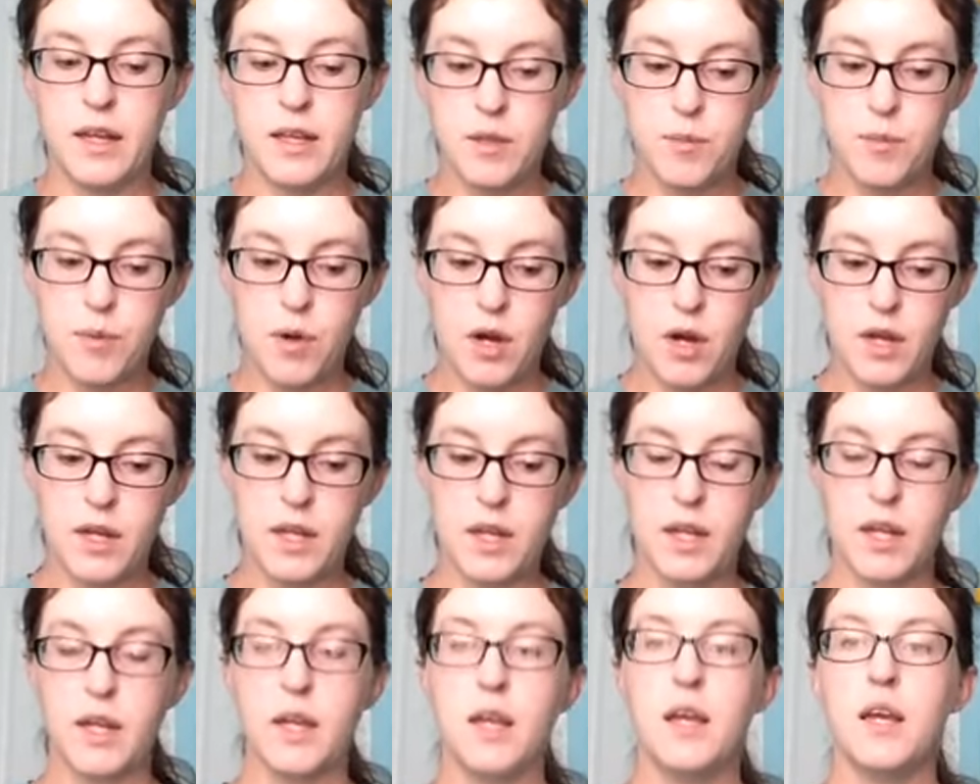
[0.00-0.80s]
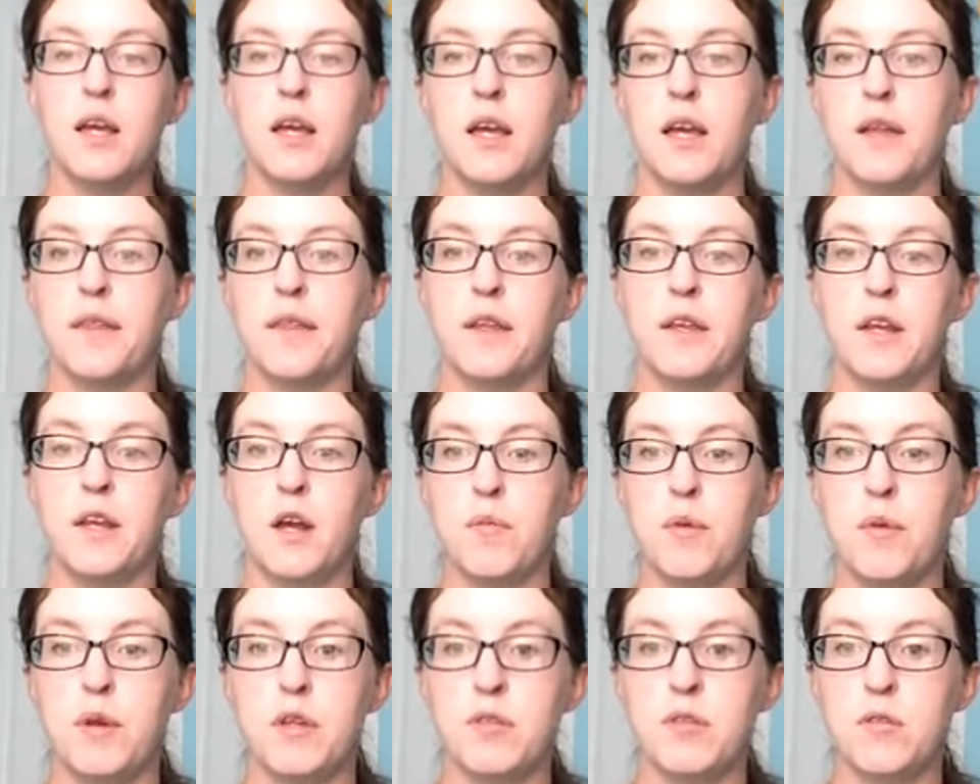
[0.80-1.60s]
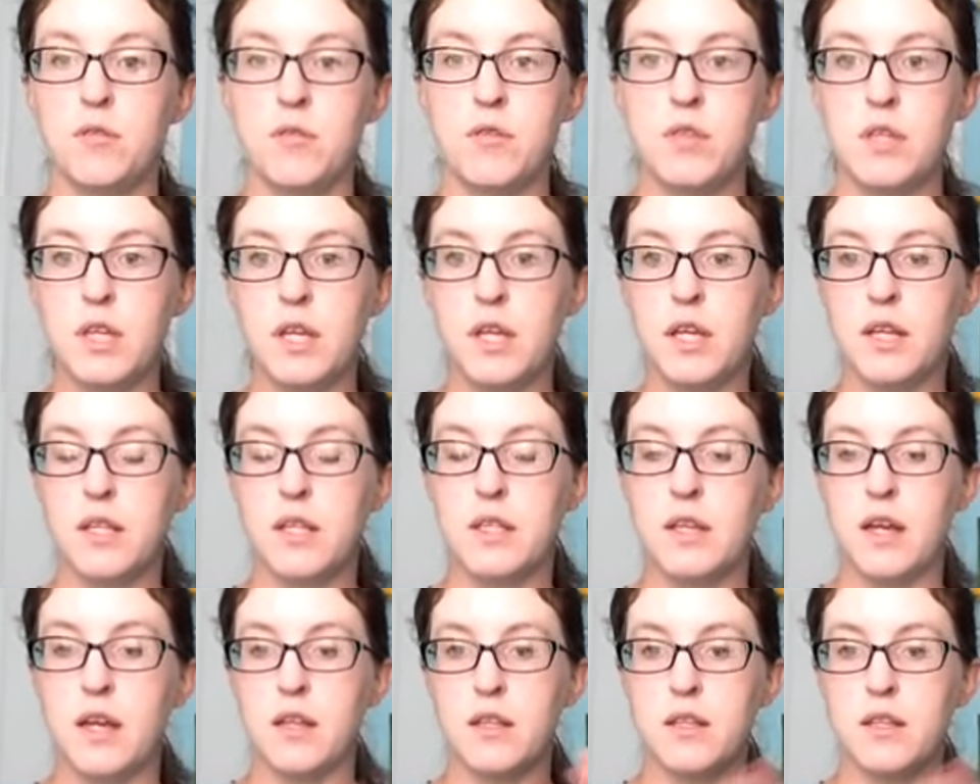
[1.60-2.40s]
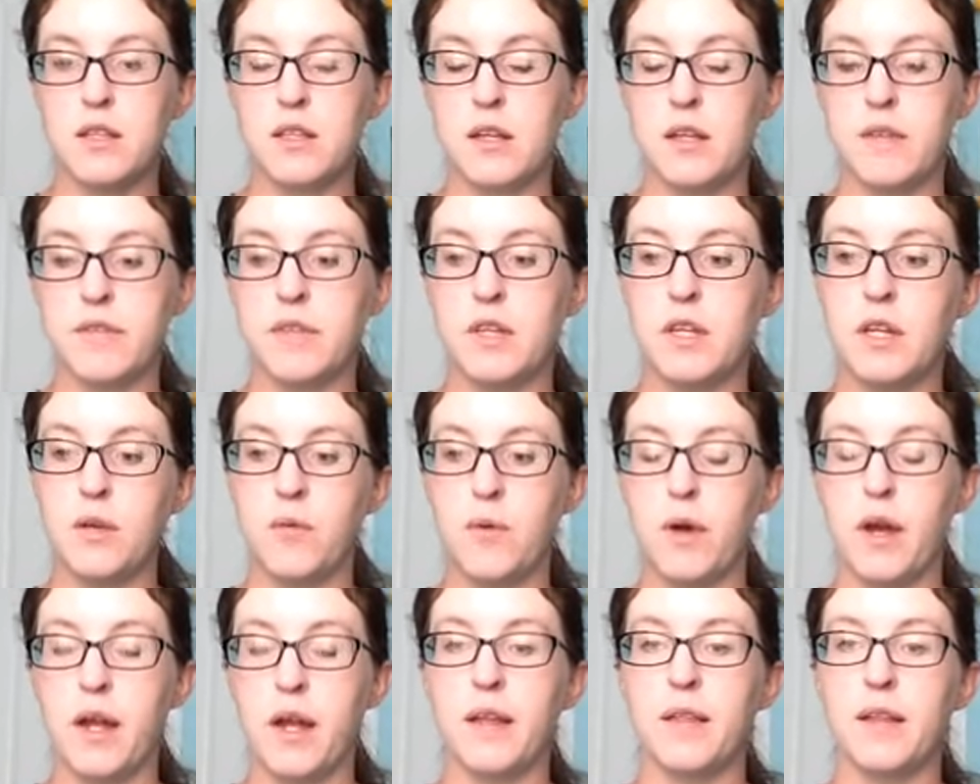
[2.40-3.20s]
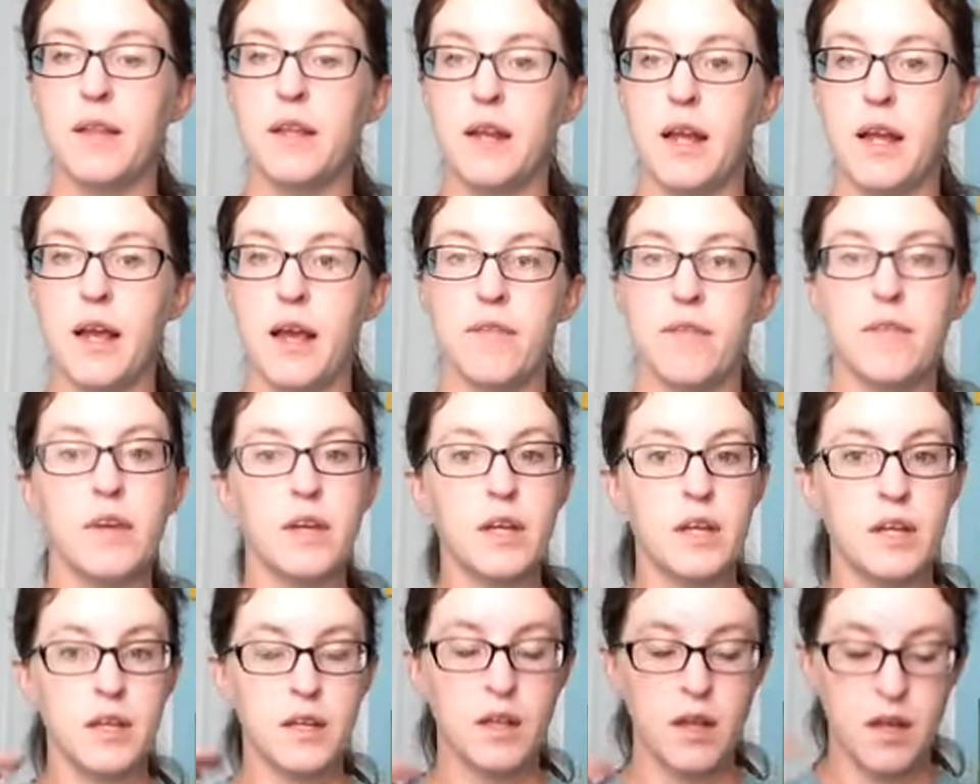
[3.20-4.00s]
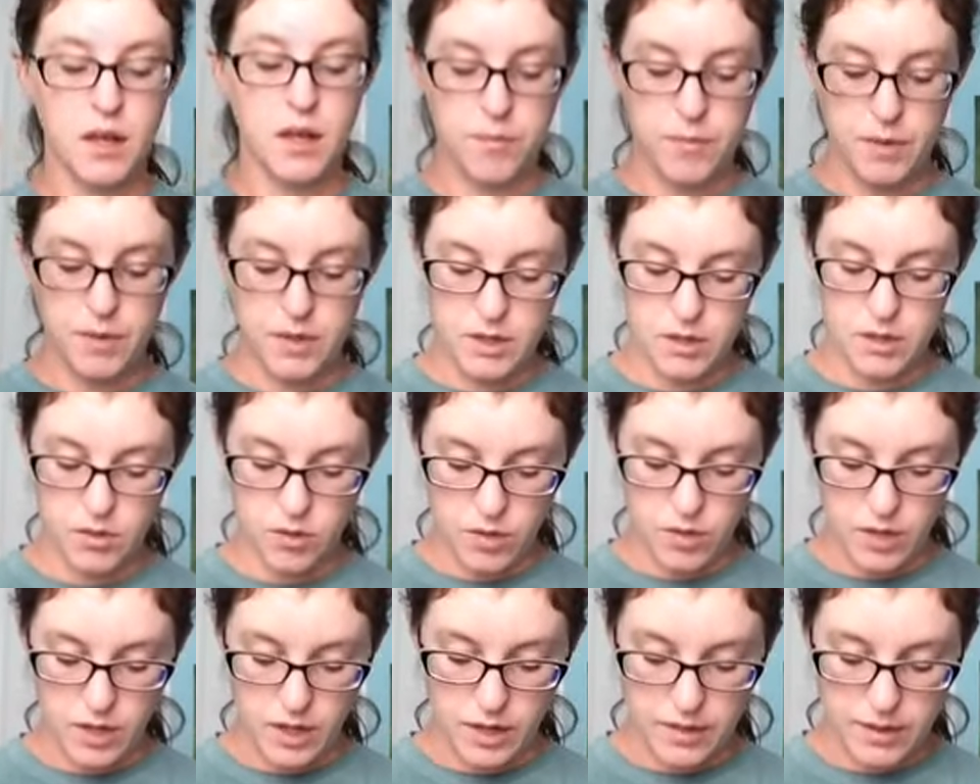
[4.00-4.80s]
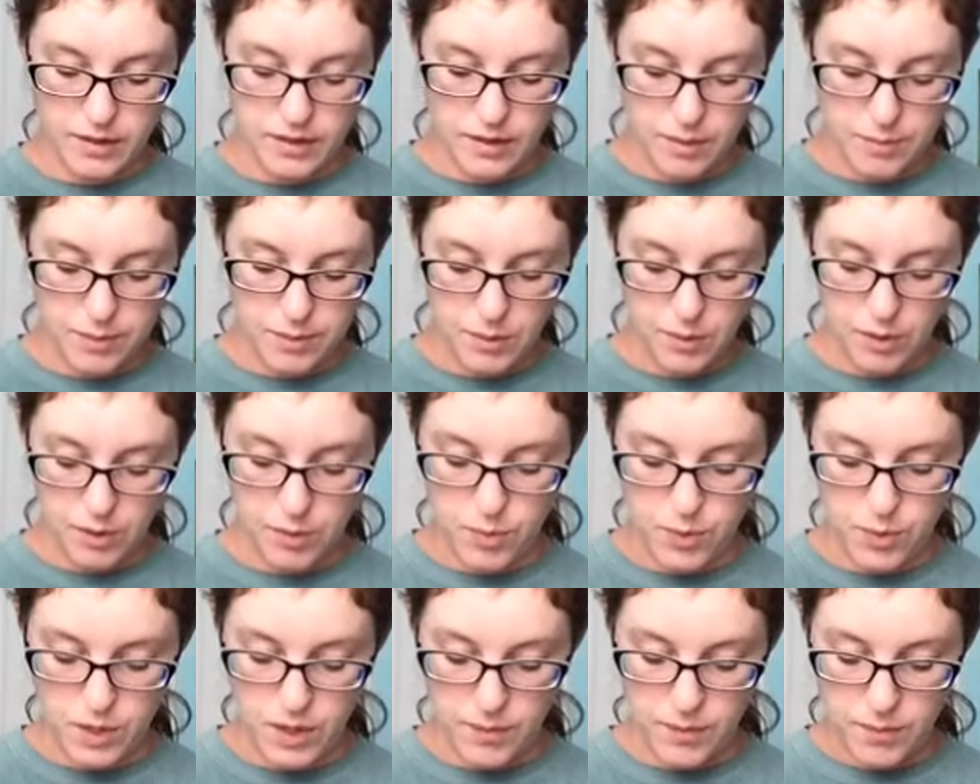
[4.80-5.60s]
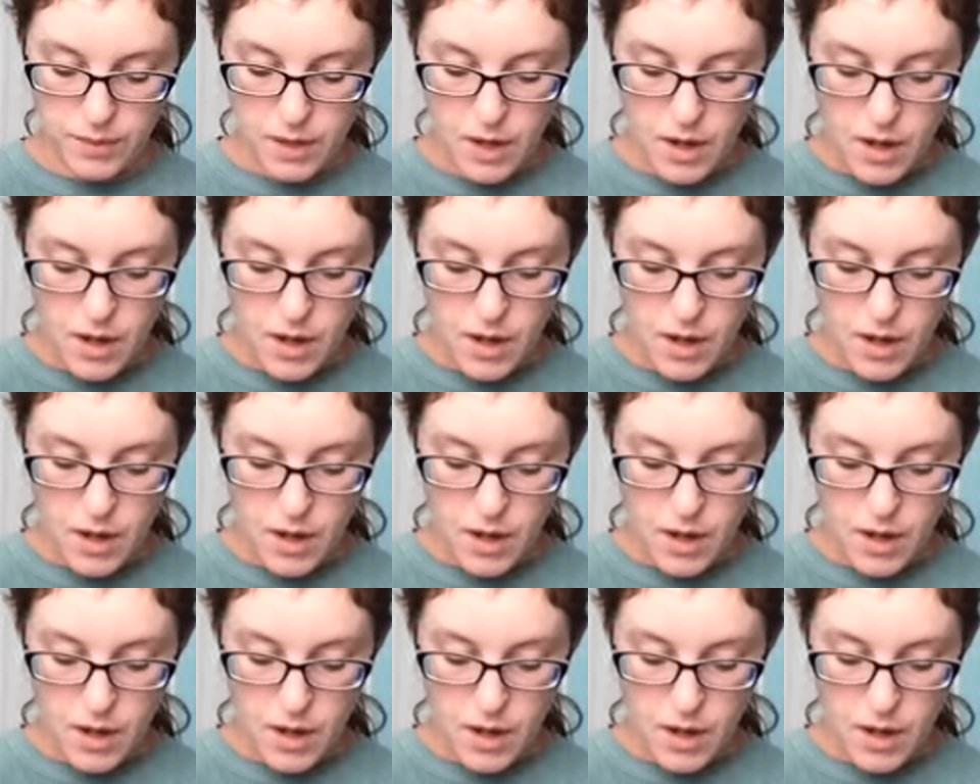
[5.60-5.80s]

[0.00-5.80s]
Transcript: of the body, and then nobody's going to see inside the sleeves anyway, and then have it in the hood. I think that'd be really pretty.